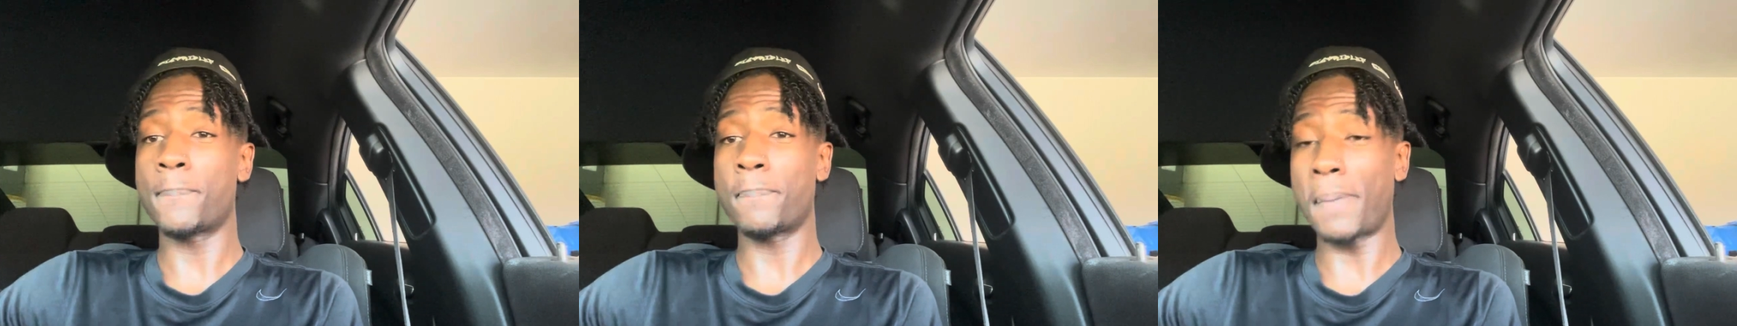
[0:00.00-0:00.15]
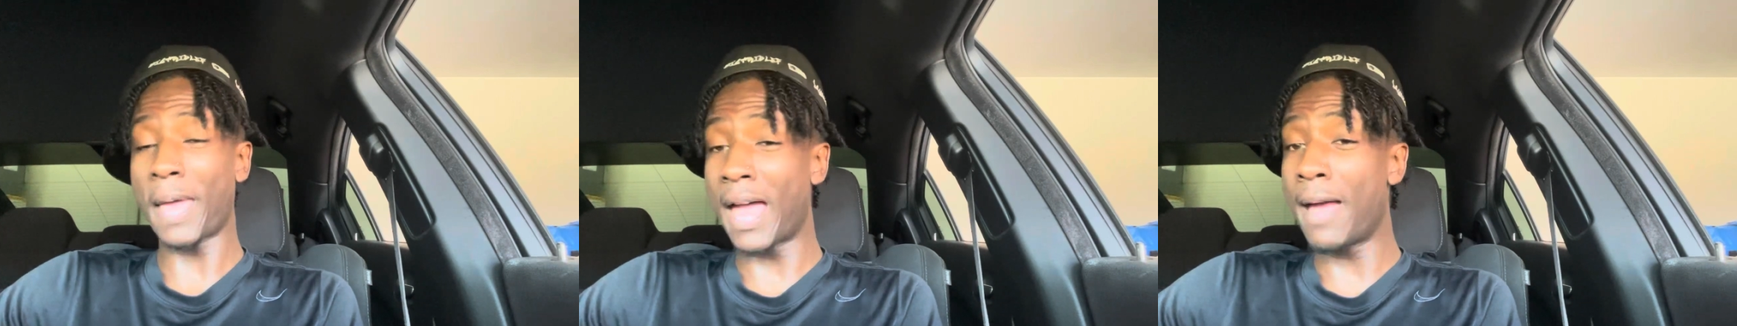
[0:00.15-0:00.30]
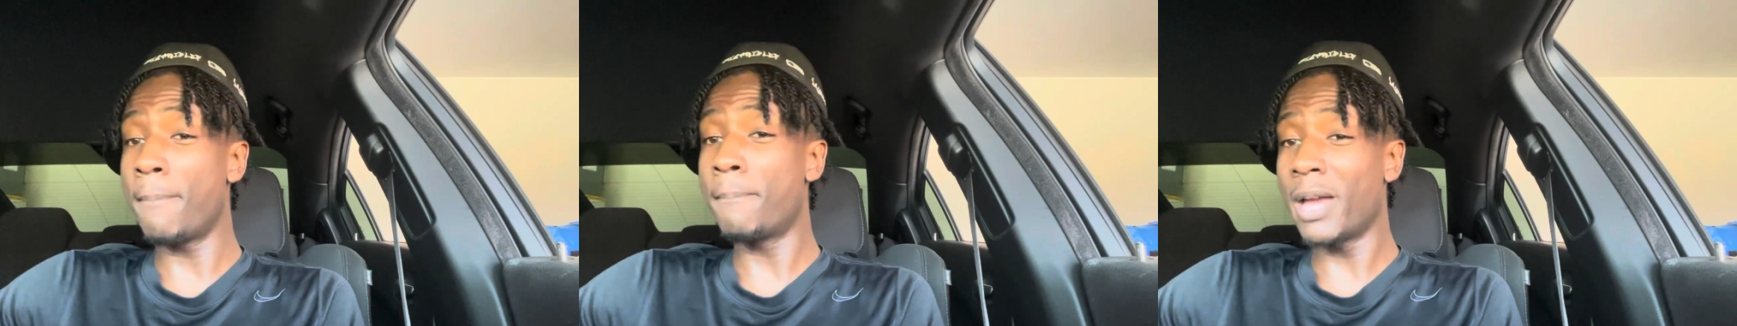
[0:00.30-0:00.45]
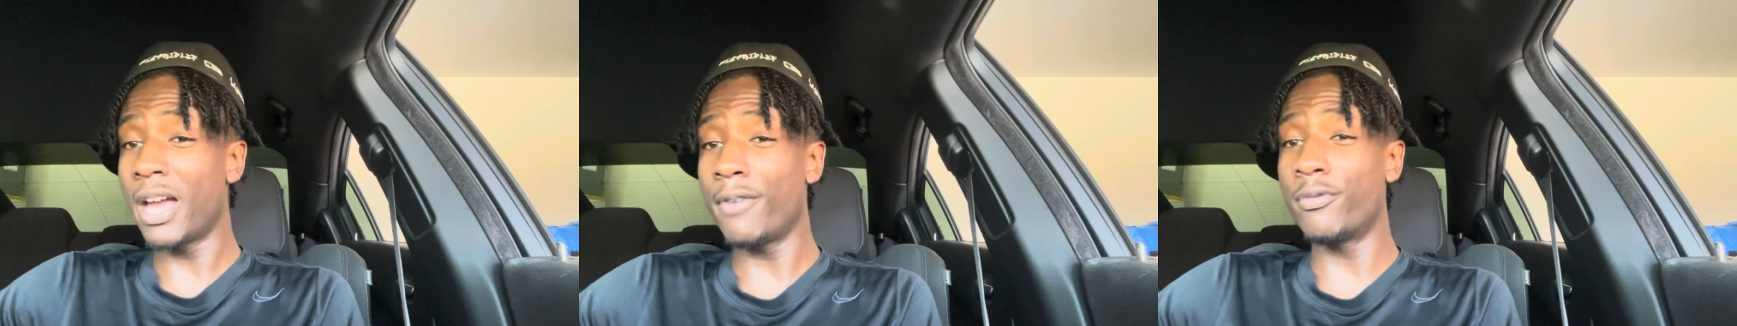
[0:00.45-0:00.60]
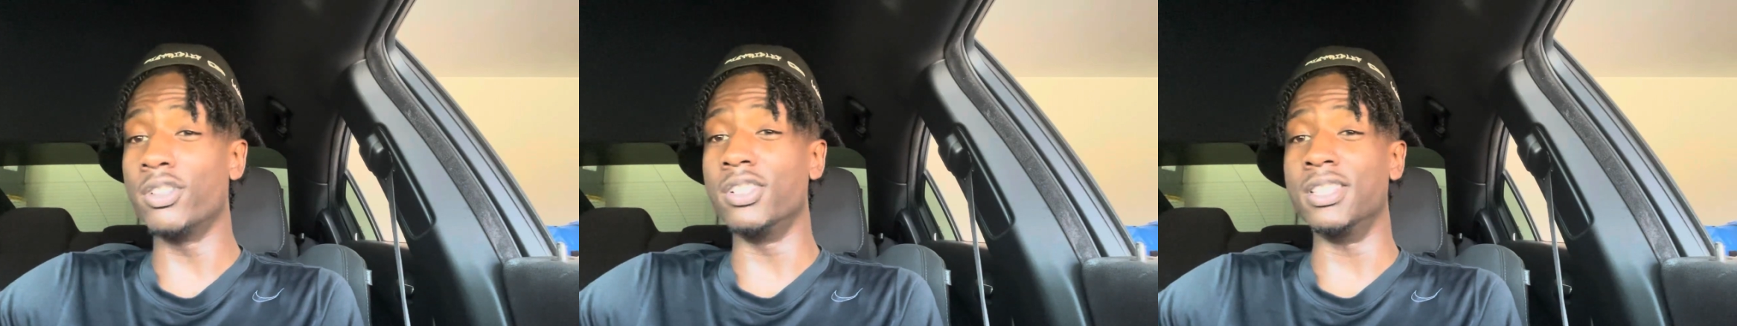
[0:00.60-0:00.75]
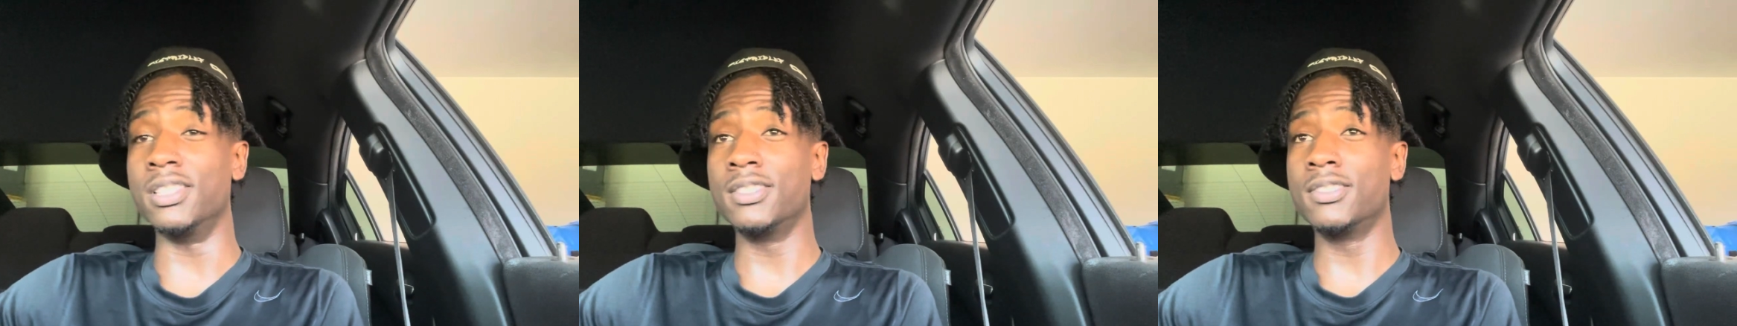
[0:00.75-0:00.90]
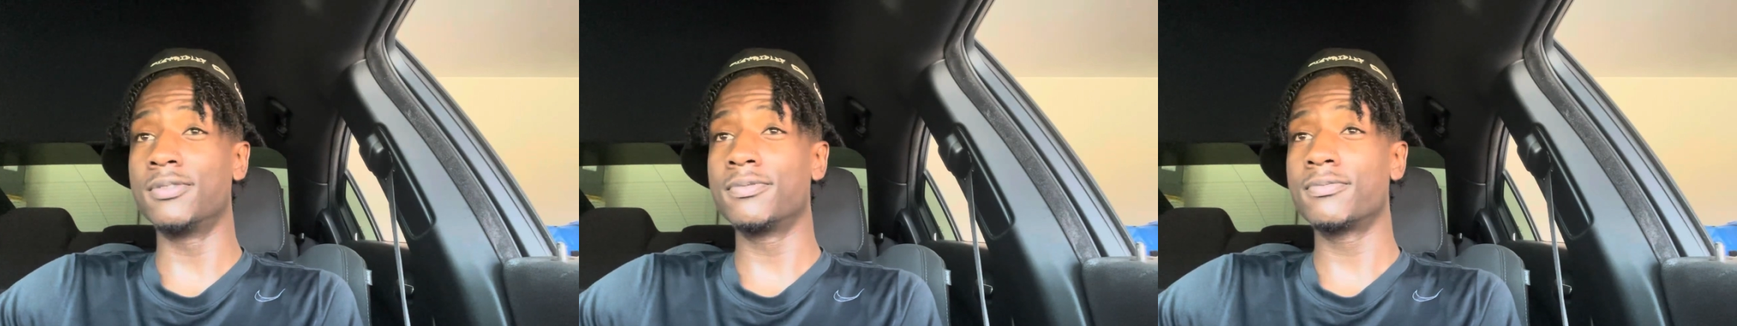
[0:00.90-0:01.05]
Pat
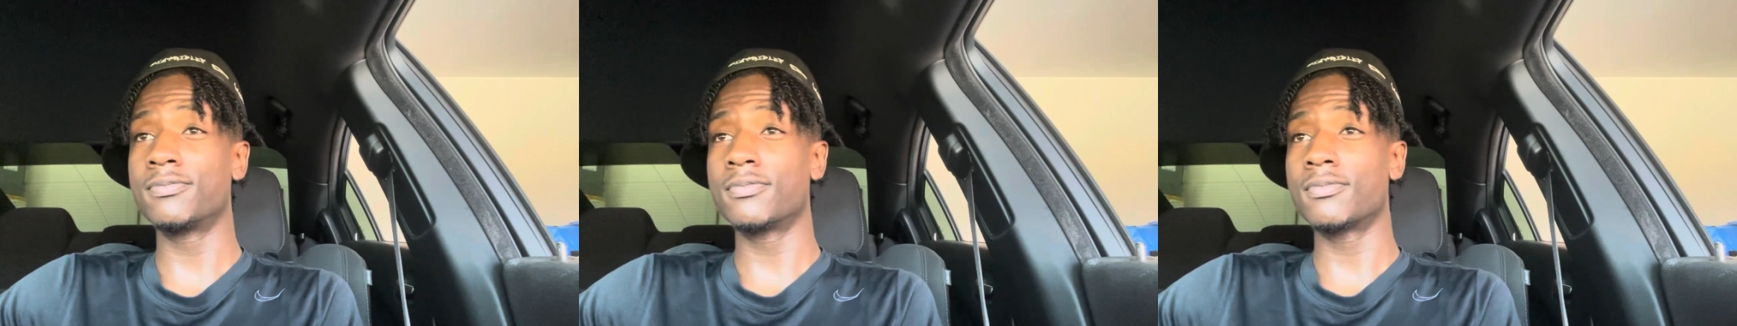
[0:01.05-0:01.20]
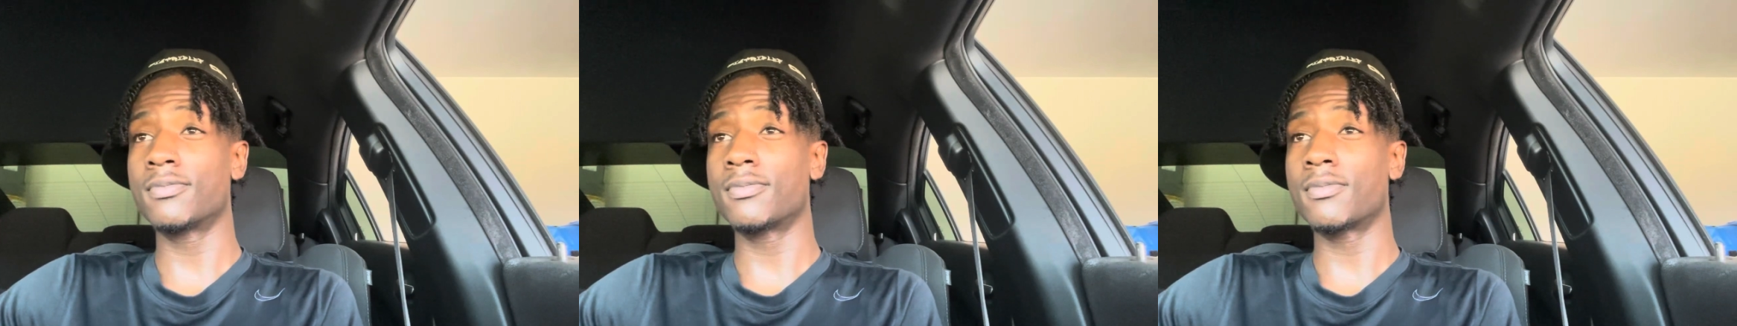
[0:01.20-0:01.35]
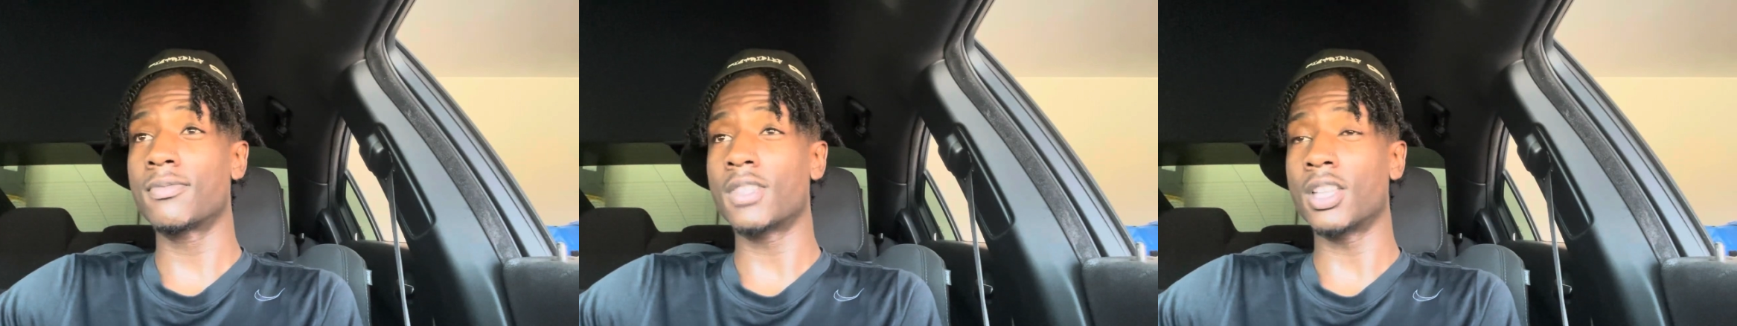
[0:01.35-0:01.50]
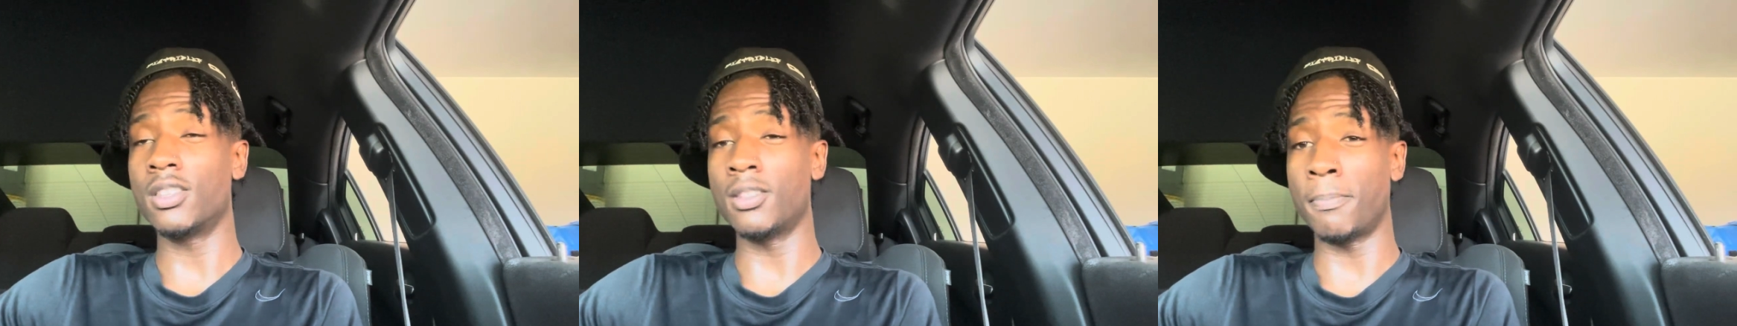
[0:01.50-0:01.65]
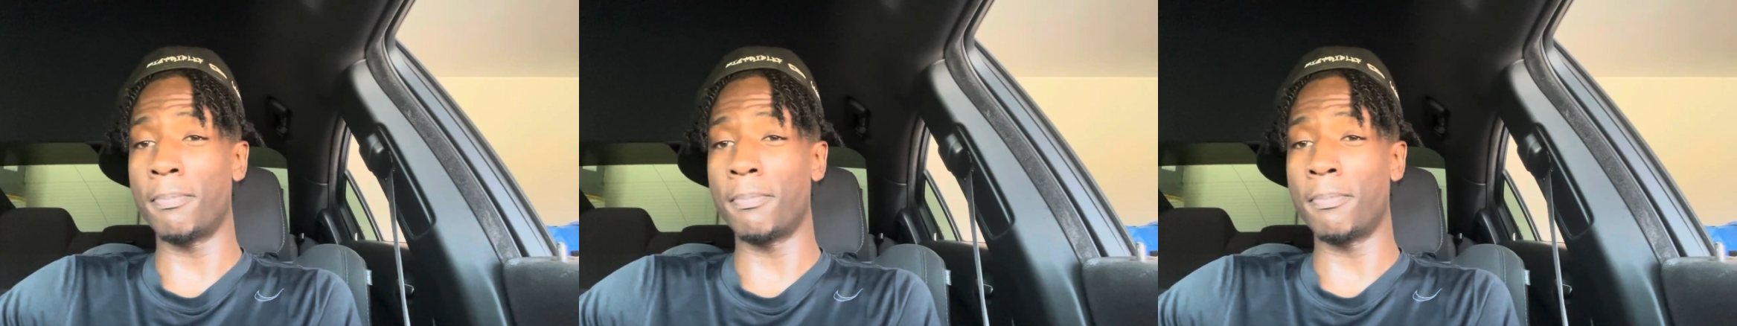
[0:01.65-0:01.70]
Beverly, the